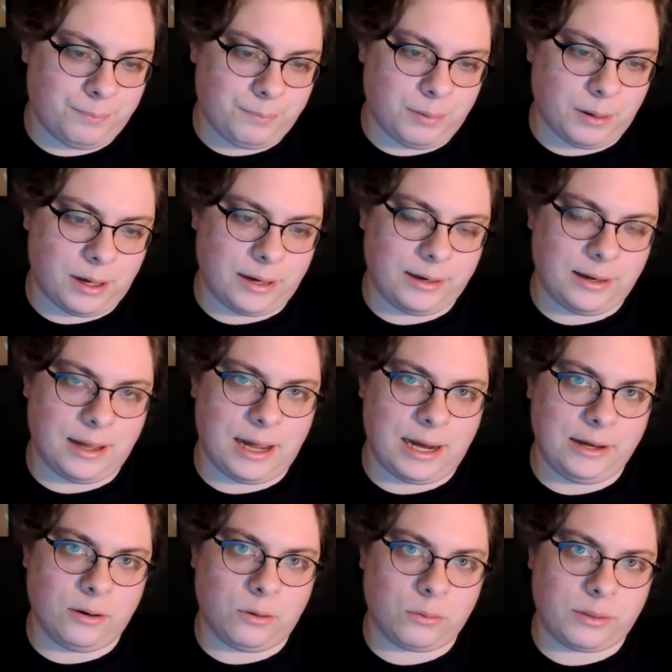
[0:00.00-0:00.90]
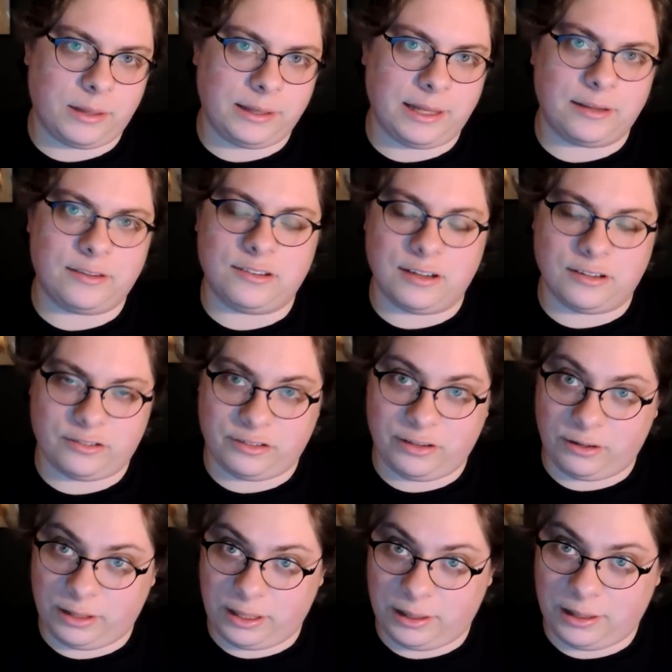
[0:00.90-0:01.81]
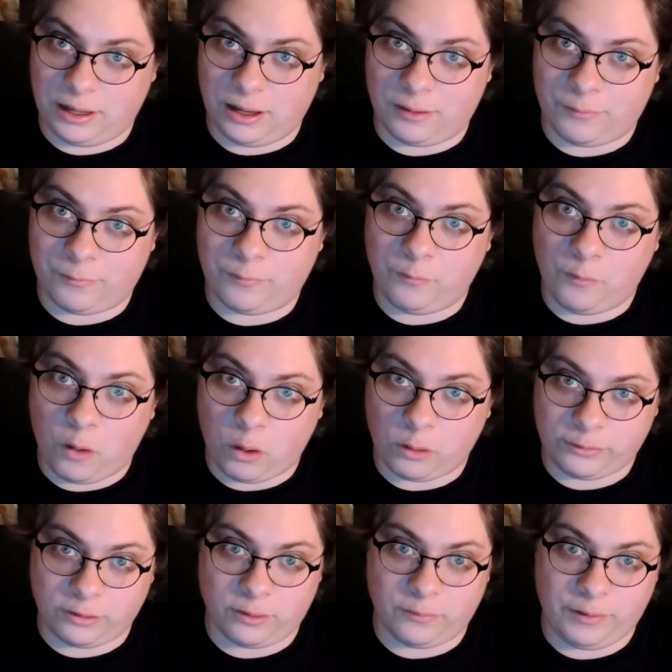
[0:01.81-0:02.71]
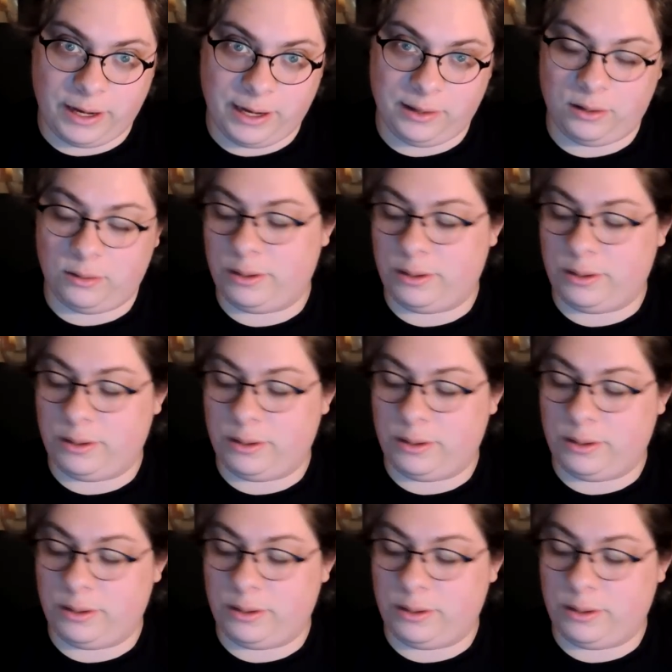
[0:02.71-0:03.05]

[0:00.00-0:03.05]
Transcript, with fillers: but I don't think that's necessarily a fault of Halo.